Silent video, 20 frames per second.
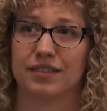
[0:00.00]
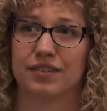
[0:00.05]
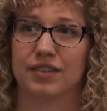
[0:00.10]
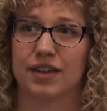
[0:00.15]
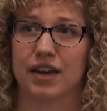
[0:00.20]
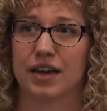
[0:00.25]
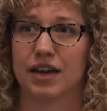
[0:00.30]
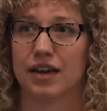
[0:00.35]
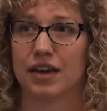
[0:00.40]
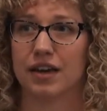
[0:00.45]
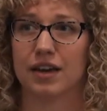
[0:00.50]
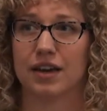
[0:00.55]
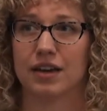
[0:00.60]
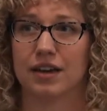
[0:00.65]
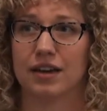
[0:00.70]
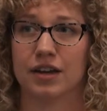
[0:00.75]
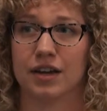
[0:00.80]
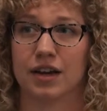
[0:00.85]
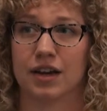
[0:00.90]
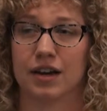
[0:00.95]
they
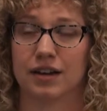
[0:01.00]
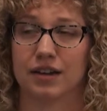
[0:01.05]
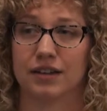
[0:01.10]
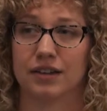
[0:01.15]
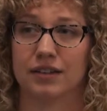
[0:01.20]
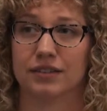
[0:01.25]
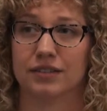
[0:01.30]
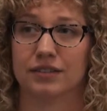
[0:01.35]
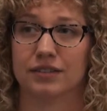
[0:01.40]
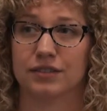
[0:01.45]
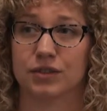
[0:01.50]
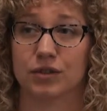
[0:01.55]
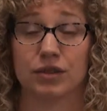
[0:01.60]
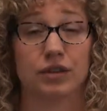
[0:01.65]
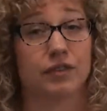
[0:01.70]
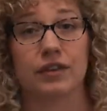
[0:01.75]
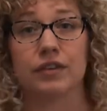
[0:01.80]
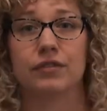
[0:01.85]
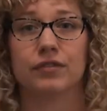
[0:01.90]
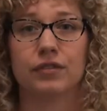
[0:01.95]
sort
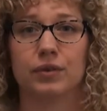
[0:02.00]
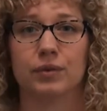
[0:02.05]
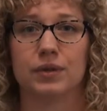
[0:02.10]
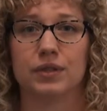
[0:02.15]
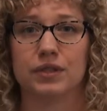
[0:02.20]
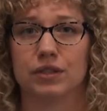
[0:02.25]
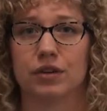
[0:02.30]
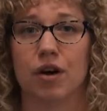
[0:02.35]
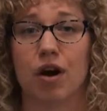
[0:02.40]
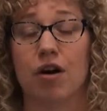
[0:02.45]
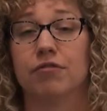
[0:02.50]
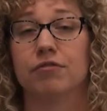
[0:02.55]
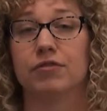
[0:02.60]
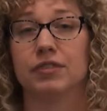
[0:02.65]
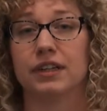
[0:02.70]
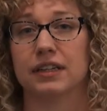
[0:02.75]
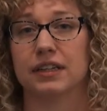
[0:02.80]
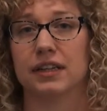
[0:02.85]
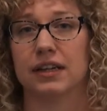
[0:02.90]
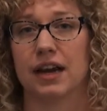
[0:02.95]
of influence a
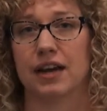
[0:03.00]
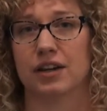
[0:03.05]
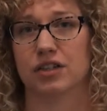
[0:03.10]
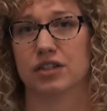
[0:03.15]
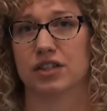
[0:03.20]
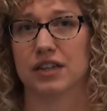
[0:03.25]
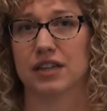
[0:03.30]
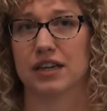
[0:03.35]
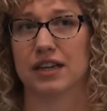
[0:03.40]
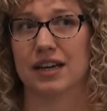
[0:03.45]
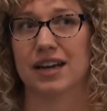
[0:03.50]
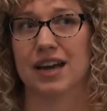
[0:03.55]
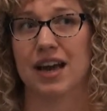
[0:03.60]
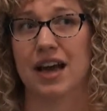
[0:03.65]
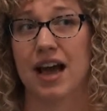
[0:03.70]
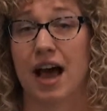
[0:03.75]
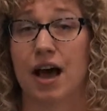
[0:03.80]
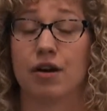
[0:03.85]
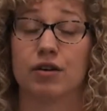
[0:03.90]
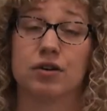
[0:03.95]
conflict, and actually
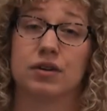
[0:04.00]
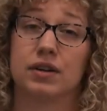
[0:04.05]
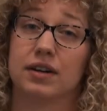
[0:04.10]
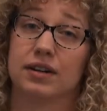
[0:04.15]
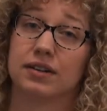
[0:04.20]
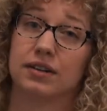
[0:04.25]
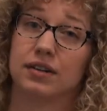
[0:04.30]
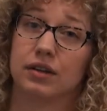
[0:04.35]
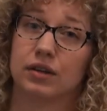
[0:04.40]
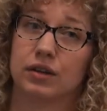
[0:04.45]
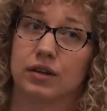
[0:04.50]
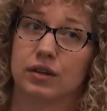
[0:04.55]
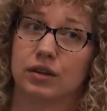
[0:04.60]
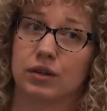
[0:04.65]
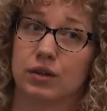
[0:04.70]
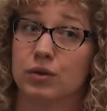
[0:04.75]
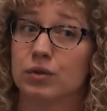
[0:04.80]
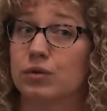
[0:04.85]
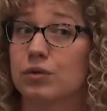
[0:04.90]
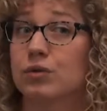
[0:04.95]
how you can
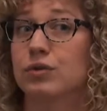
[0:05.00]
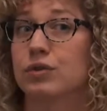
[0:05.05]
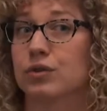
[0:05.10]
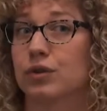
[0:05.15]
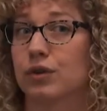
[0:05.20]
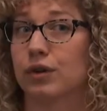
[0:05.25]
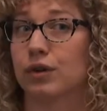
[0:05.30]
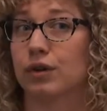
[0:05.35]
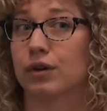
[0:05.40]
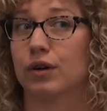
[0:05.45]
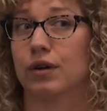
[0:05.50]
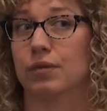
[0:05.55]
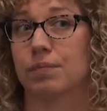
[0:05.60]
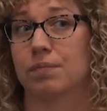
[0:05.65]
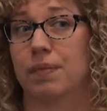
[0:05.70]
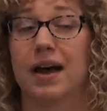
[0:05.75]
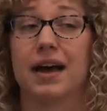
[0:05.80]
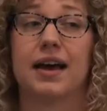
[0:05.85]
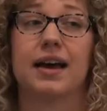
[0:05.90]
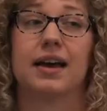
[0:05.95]
use, or
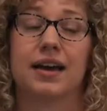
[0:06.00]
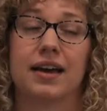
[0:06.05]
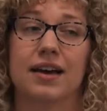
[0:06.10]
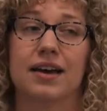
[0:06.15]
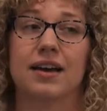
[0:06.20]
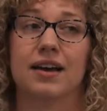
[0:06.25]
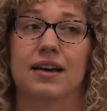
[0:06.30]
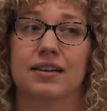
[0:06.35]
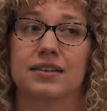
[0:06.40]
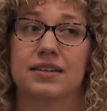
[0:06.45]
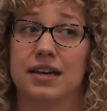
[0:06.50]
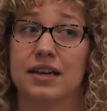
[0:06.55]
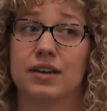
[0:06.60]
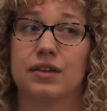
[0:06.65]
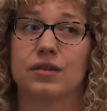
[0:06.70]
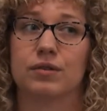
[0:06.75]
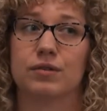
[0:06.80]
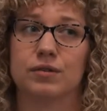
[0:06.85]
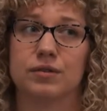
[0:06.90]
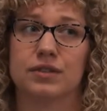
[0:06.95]
by
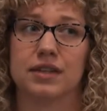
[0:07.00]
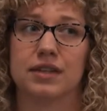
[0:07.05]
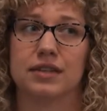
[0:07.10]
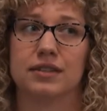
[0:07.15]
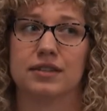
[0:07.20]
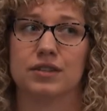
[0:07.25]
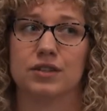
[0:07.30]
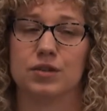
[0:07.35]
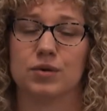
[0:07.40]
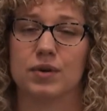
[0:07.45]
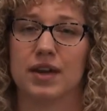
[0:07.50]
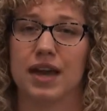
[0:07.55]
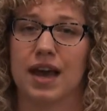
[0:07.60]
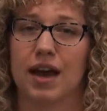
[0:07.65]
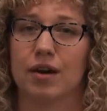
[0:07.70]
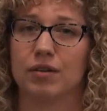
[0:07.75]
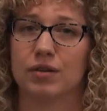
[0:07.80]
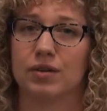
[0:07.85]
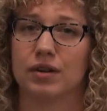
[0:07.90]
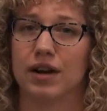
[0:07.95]
taking those things into
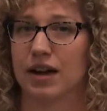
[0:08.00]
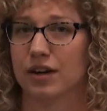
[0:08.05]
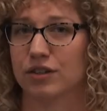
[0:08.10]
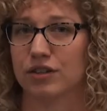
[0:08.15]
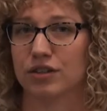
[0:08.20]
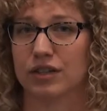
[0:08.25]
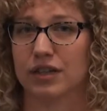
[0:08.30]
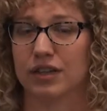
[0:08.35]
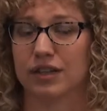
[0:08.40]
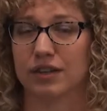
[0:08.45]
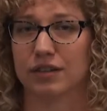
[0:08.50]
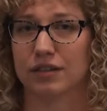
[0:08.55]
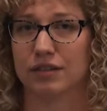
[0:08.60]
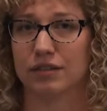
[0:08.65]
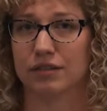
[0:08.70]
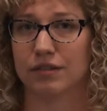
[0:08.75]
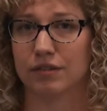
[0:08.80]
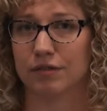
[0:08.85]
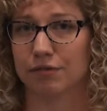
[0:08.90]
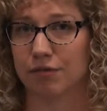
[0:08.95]
account, you can actually
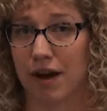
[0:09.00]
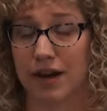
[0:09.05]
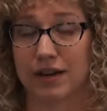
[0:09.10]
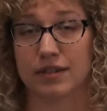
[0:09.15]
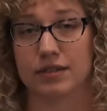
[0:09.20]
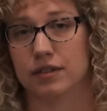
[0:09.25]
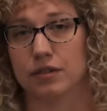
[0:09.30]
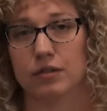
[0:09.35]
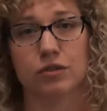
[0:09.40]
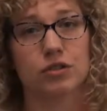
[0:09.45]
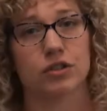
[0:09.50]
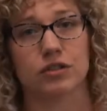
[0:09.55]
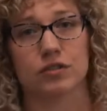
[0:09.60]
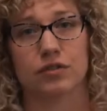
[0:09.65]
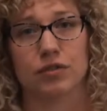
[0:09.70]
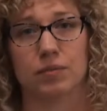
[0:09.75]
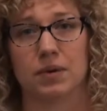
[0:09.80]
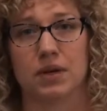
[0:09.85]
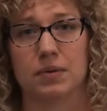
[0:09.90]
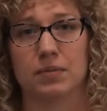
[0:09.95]
find solutions
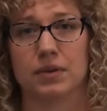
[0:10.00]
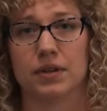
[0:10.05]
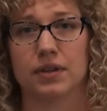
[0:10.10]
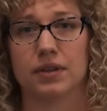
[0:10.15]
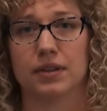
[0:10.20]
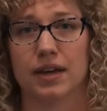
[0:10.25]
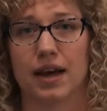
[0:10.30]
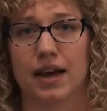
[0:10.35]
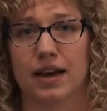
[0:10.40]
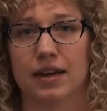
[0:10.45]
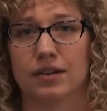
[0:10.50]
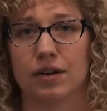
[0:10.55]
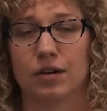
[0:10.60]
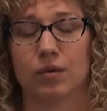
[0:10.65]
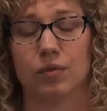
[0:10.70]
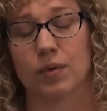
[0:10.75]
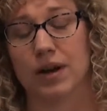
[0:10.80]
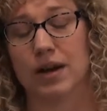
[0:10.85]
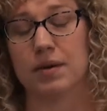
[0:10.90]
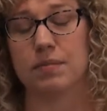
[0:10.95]
for people that
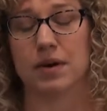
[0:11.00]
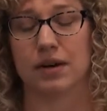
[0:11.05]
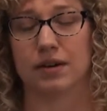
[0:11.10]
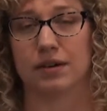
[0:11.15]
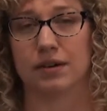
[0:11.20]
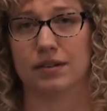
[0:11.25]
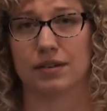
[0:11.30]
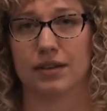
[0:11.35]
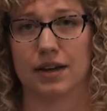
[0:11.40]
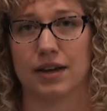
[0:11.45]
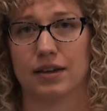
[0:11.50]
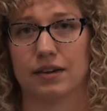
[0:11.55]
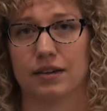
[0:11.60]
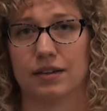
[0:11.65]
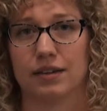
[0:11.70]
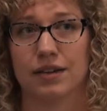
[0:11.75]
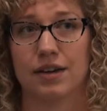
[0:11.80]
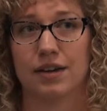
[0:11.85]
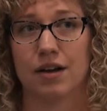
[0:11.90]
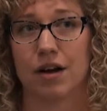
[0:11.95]
are way better
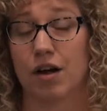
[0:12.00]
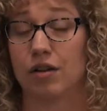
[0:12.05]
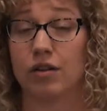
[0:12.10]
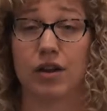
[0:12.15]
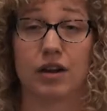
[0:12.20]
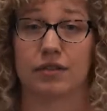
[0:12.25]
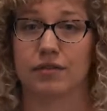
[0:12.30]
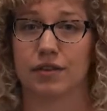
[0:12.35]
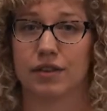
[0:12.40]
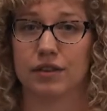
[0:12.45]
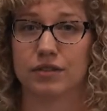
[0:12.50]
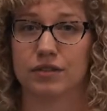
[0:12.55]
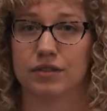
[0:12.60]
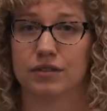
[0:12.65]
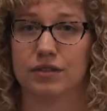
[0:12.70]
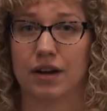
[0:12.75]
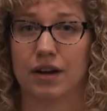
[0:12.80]
than a lot of other